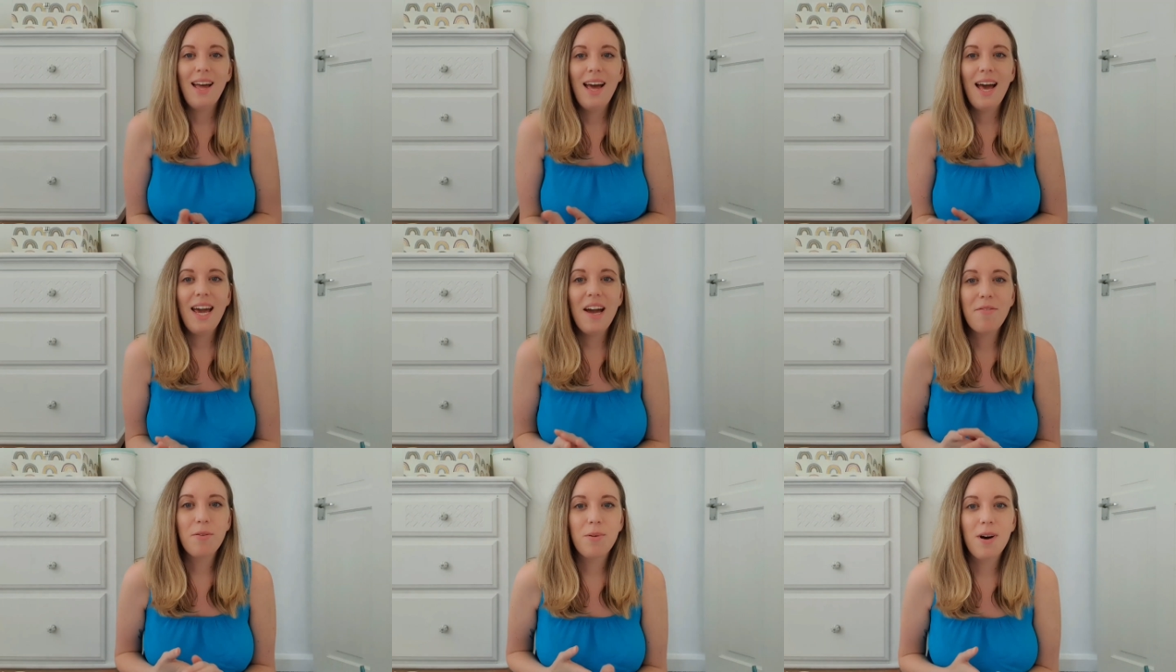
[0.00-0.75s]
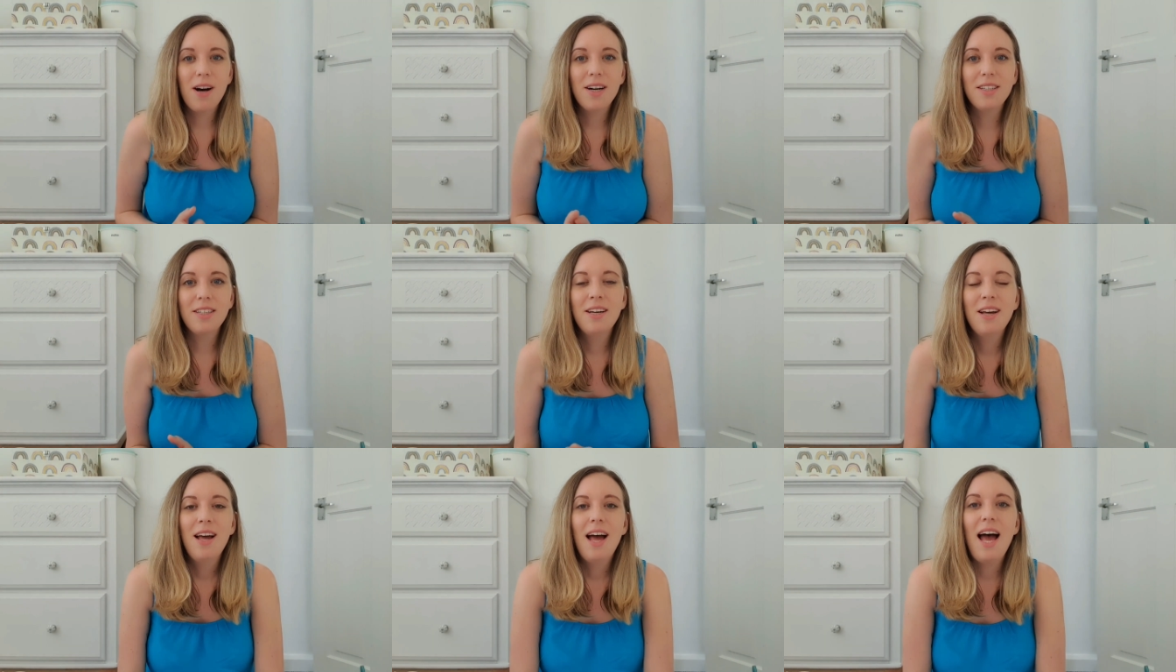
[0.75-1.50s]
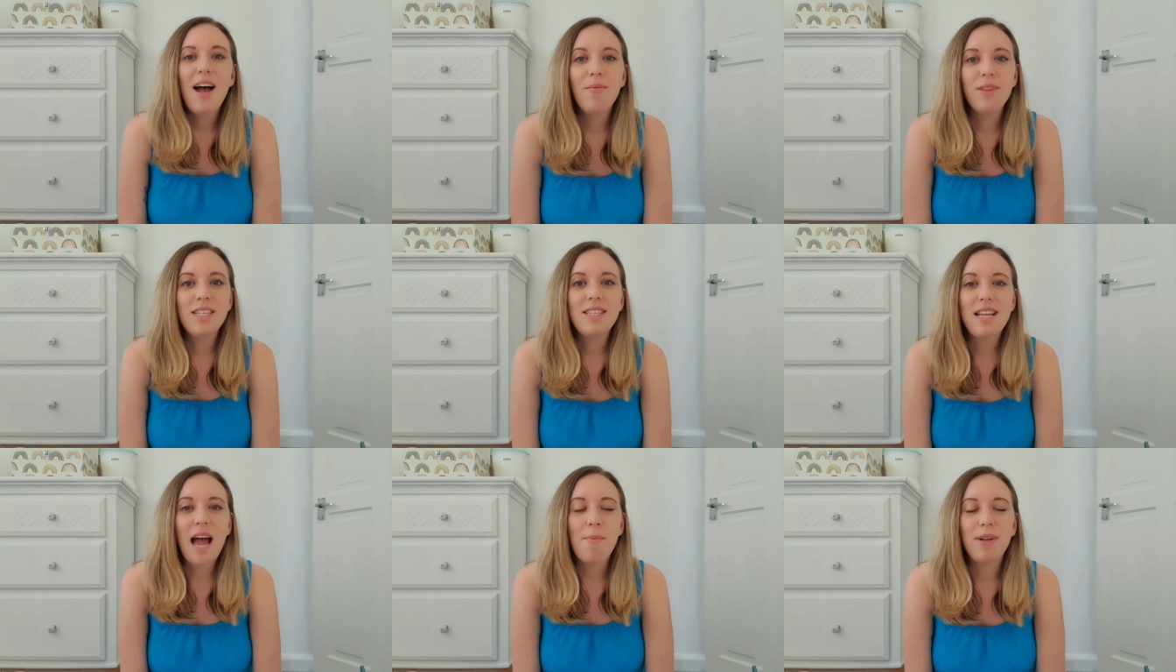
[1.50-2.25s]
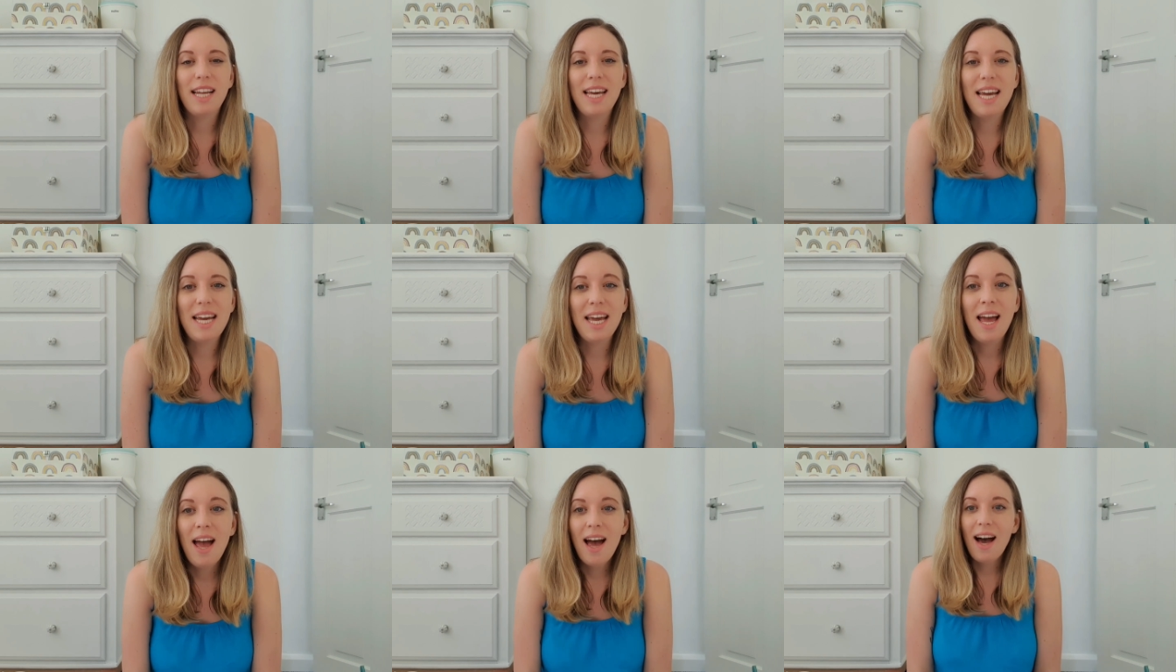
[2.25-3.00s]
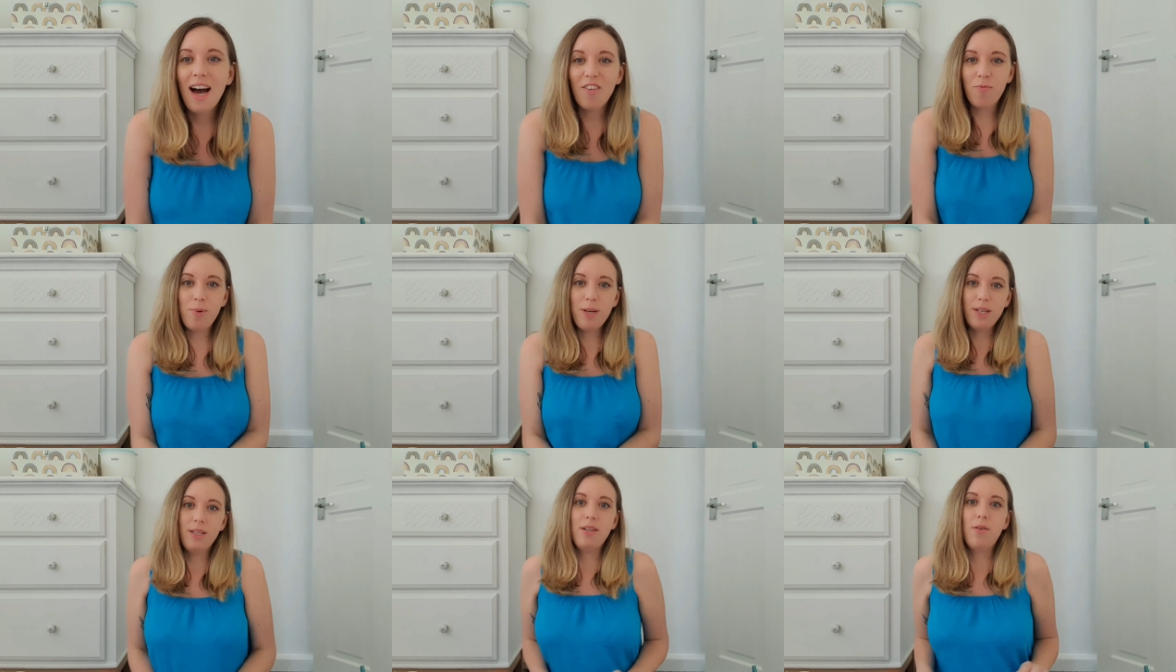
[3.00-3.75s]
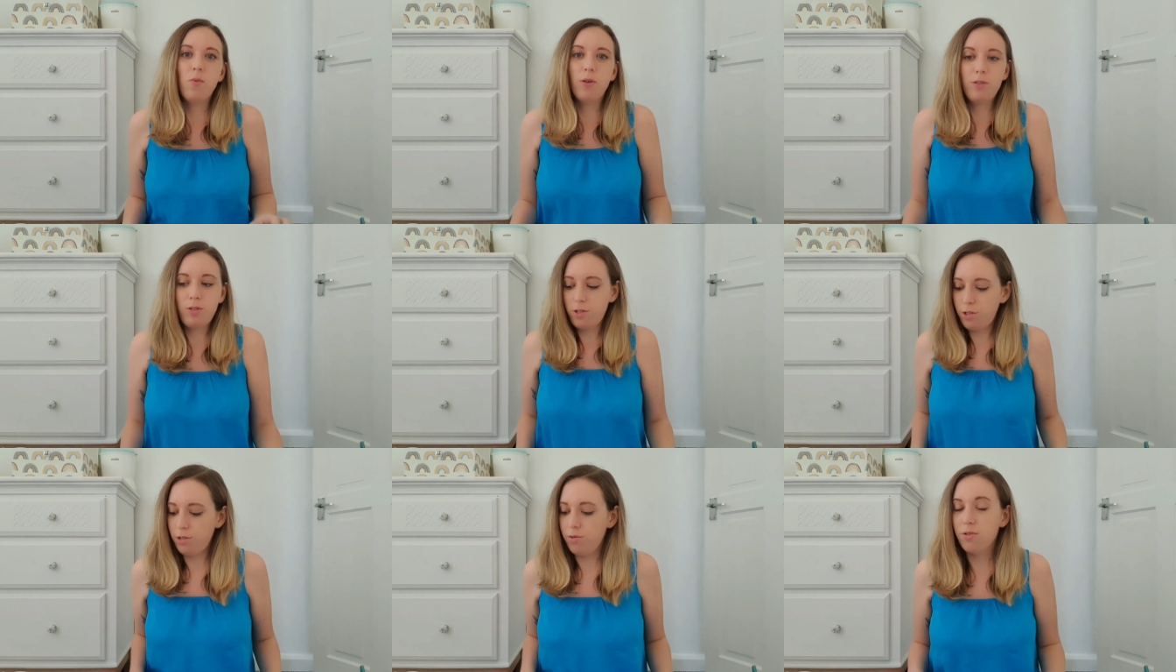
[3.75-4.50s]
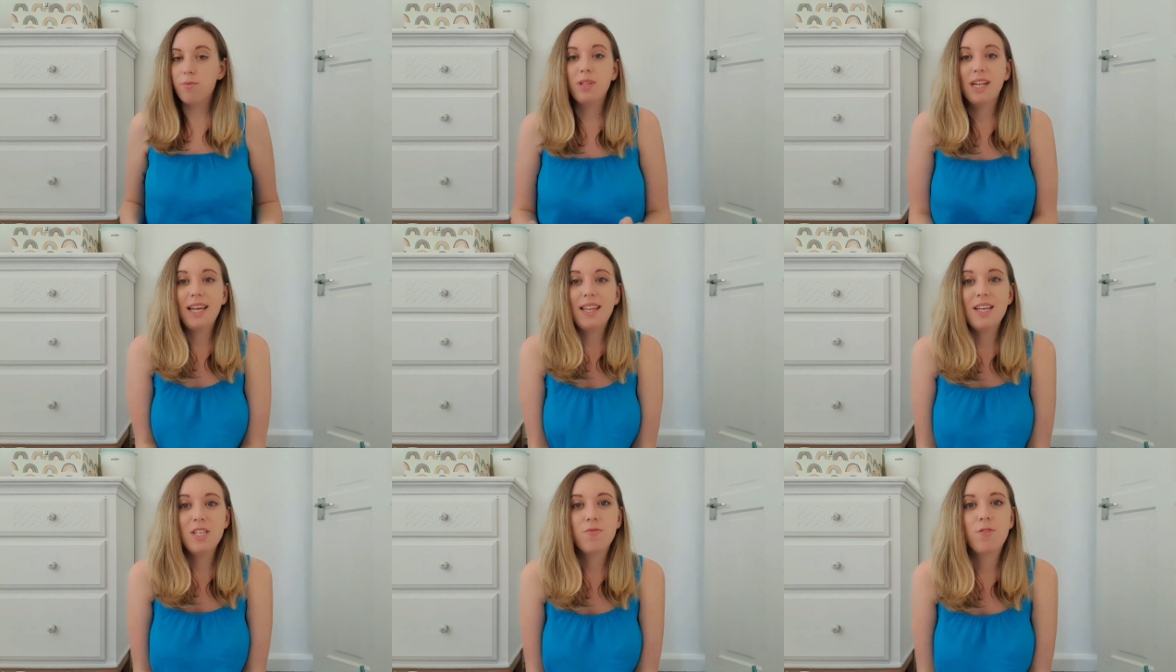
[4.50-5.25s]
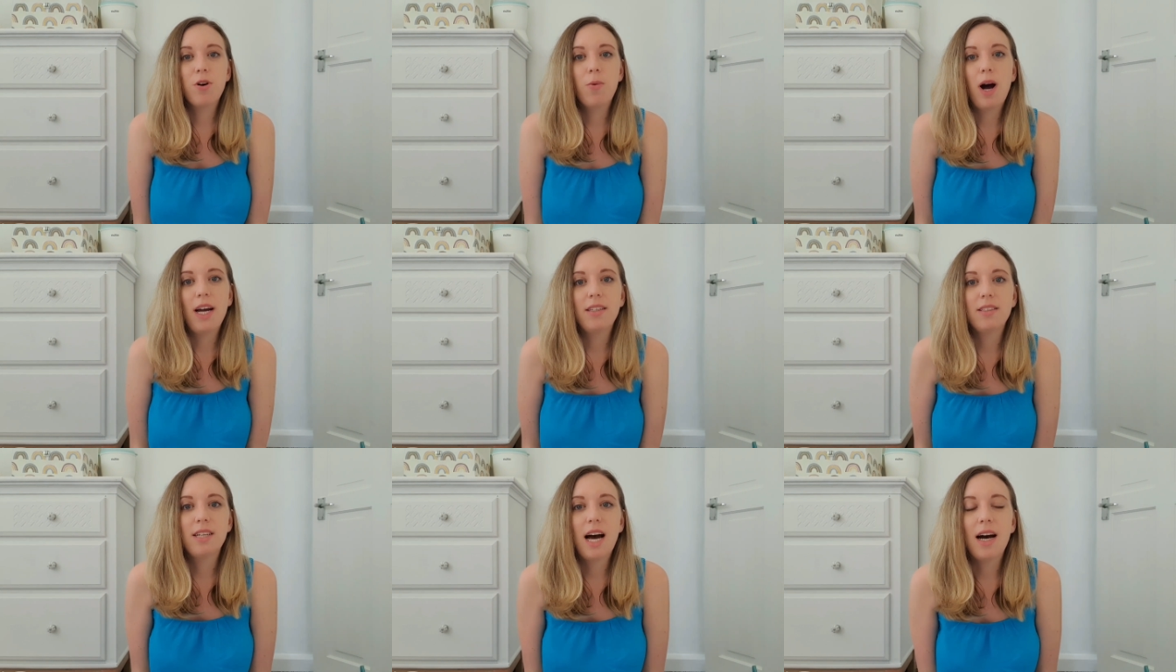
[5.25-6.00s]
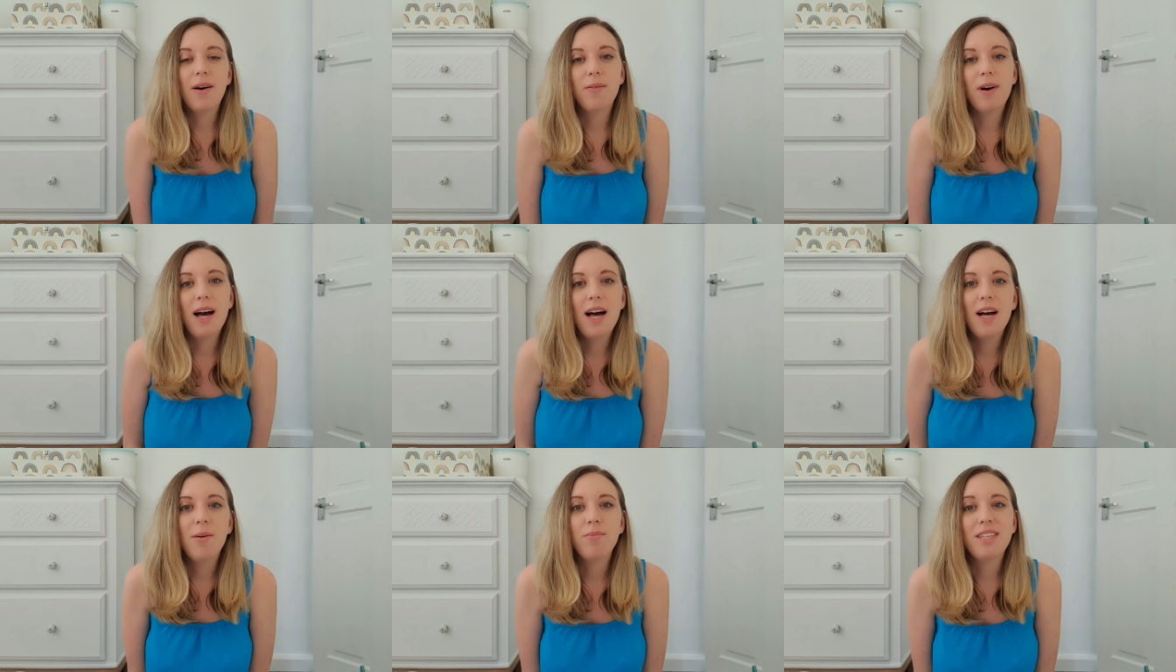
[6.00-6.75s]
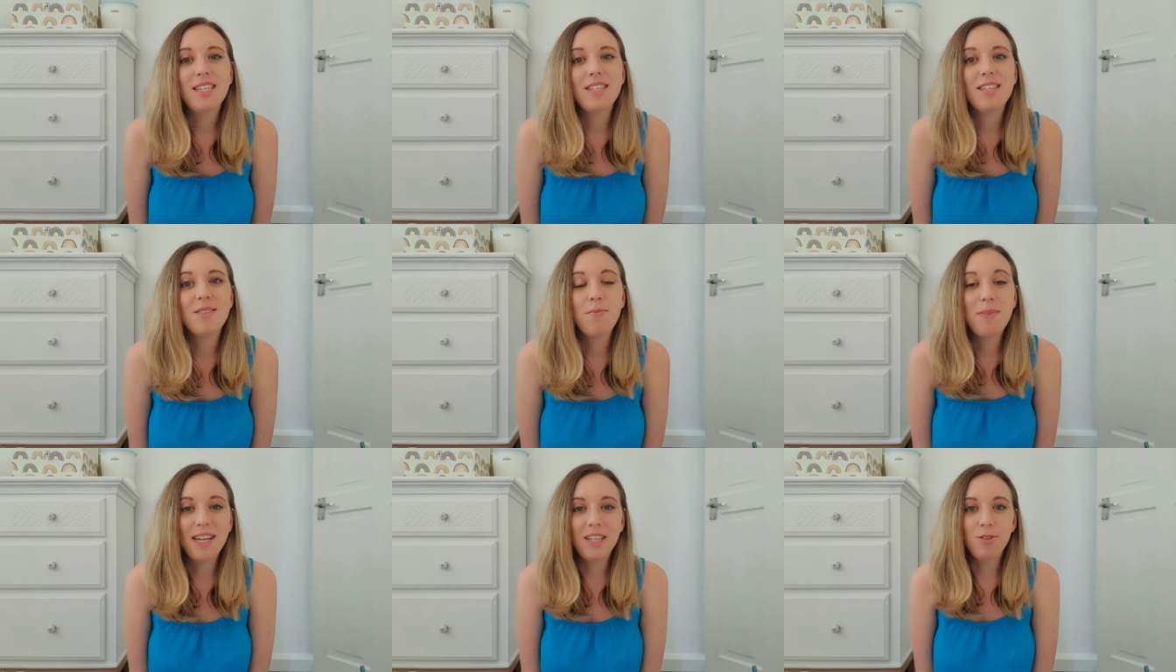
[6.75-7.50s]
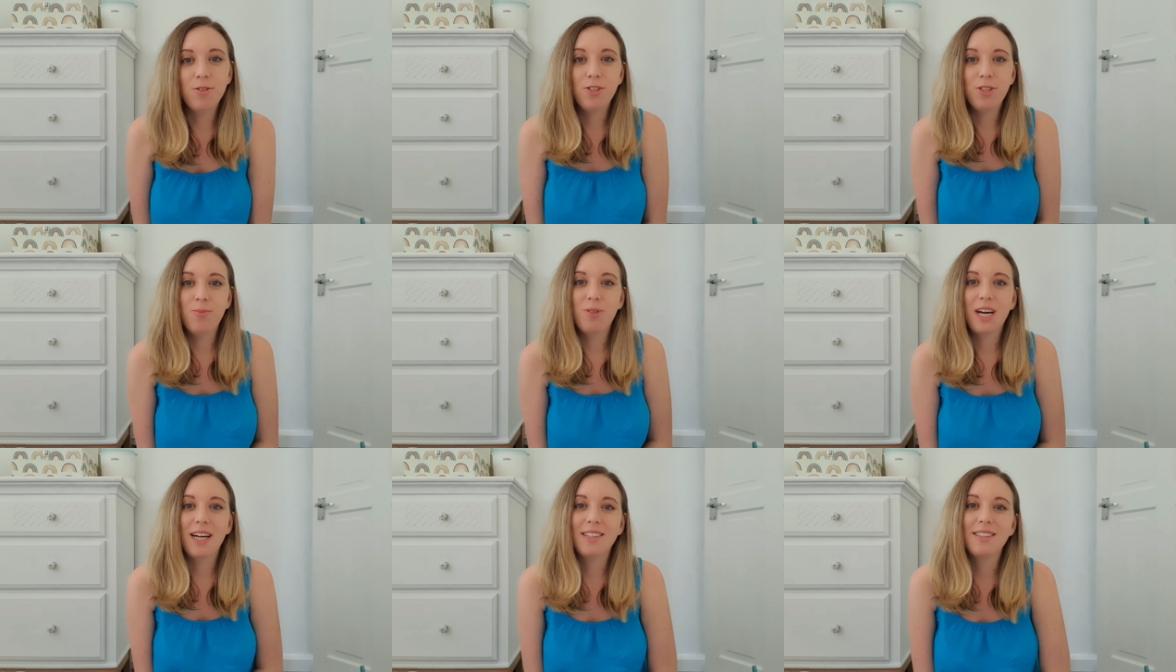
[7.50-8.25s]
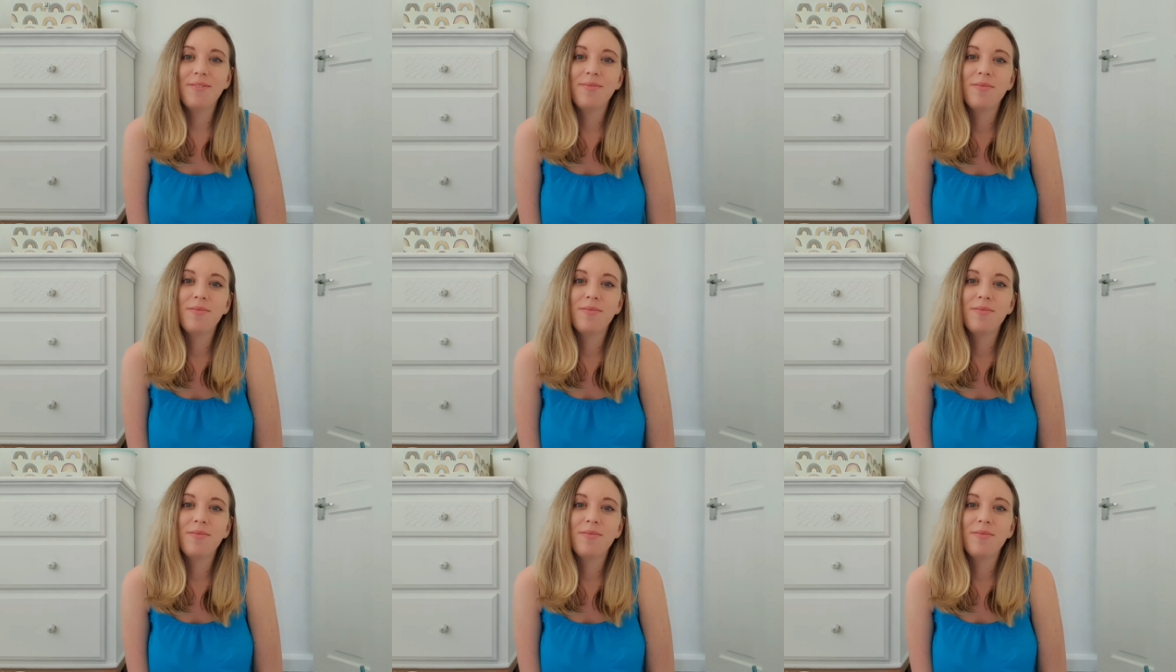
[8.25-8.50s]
Hey everyone, this is Emily. I've been wanting to do something like this for a while now. This is my YouTube channel.